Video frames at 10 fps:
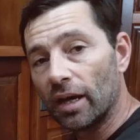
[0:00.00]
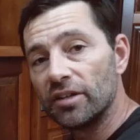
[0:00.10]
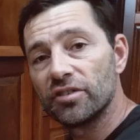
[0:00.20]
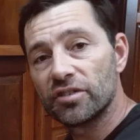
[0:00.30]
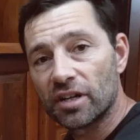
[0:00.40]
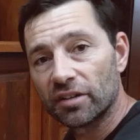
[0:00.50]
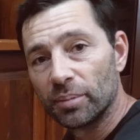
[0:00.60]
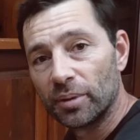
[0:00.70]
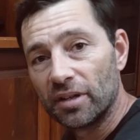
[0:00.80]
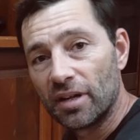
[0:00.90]
Hinge
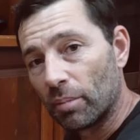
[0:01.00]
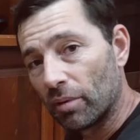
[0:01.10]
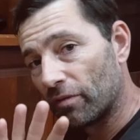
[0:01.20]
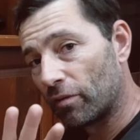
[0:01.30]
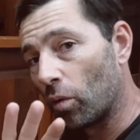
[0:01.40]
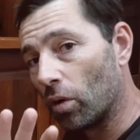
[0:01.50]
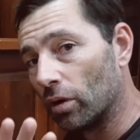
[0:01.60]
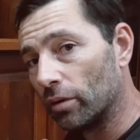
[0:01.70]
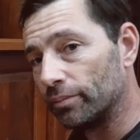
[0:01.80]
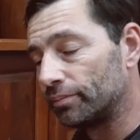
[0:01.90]
adjustment number 4.
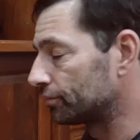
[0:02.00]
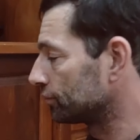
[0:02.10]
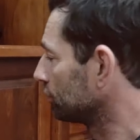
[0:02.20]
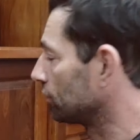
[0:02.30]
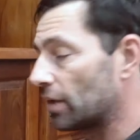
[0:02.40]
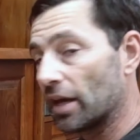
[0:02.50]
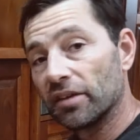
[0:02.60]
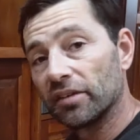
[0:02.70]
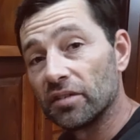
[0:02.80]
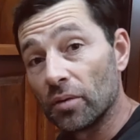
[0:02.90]
Now
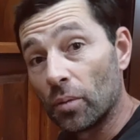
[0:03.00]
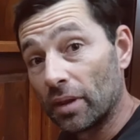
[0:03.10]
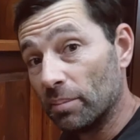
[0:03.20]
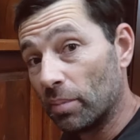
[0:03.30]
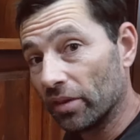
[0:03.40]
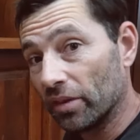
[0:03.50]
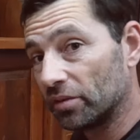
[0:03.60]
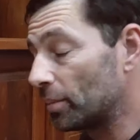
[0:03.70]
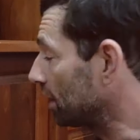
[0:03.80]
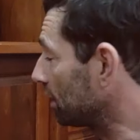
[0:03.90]
this is the one that bothers
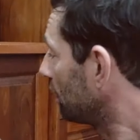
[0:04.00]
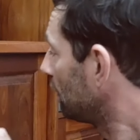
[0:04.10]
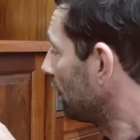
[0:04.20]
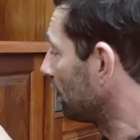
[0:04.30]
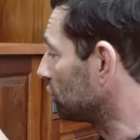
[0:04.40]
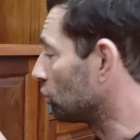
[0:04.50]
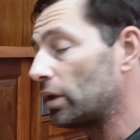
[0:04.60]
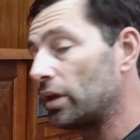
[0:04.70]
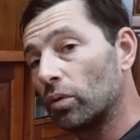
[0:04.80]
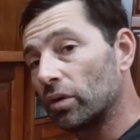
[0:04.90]
me. It's
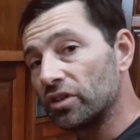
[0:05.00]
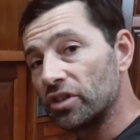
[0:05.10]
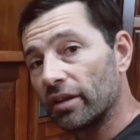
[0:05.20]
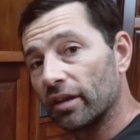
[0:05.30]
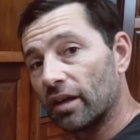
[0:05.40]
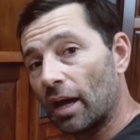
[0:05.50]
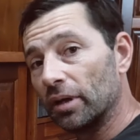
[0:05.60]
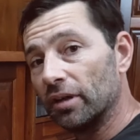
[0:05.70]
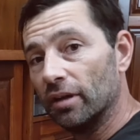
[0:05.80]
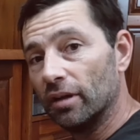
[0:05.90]
when you want to shut the
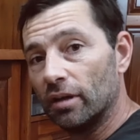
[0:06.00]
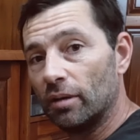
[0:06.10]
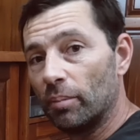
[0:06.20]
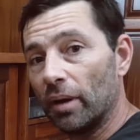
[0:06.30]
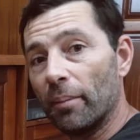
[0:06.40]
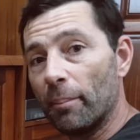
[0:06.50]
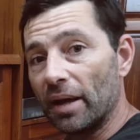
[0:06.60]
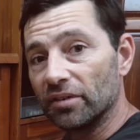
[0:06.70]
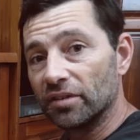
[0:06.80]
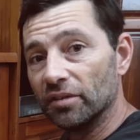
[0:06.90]
cupboard, but it
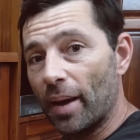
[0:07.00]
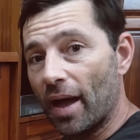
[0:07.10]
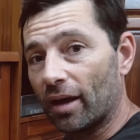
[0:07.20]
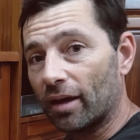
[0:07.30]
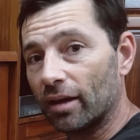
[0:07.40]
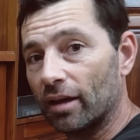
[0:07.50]
bounces back.